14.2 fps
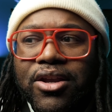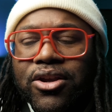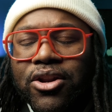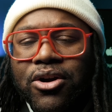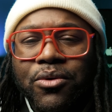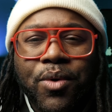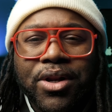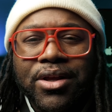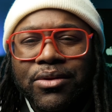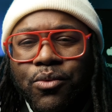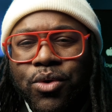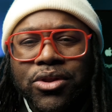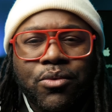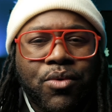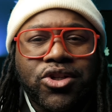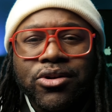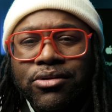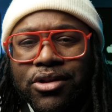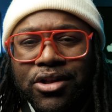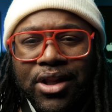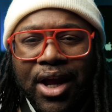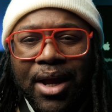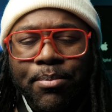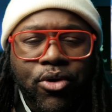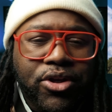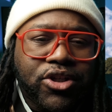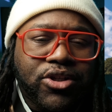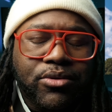you know, what the original look like,
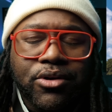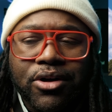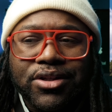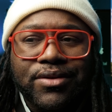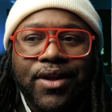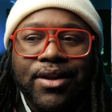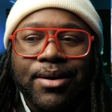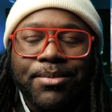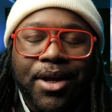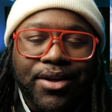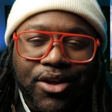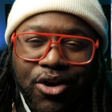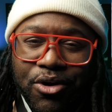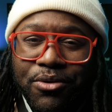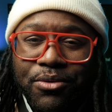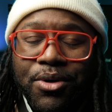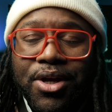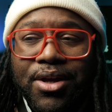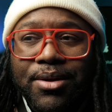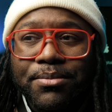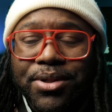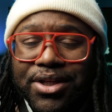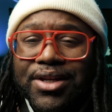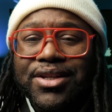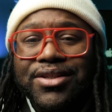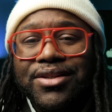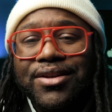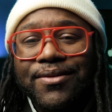point and shoot and all that stuff like that. I'm like, no,
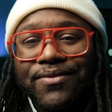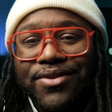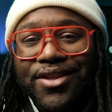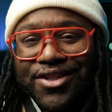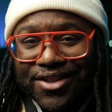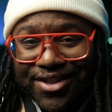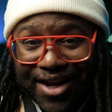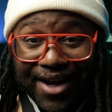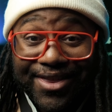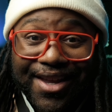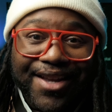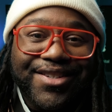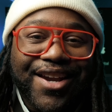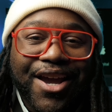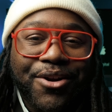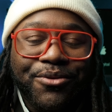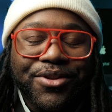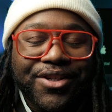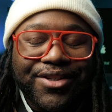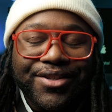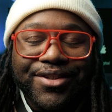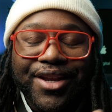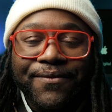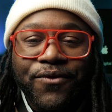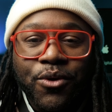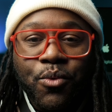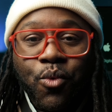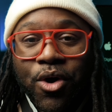please. This is not that channel. This is,
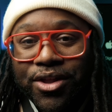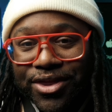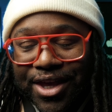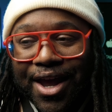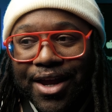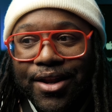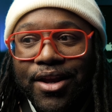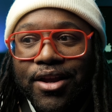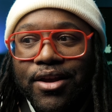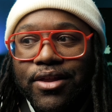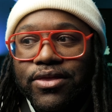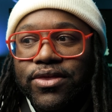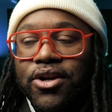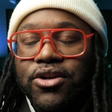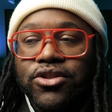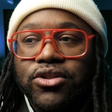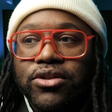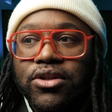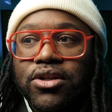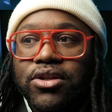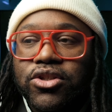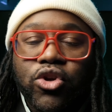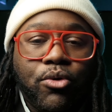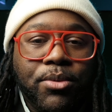if you want that, there's so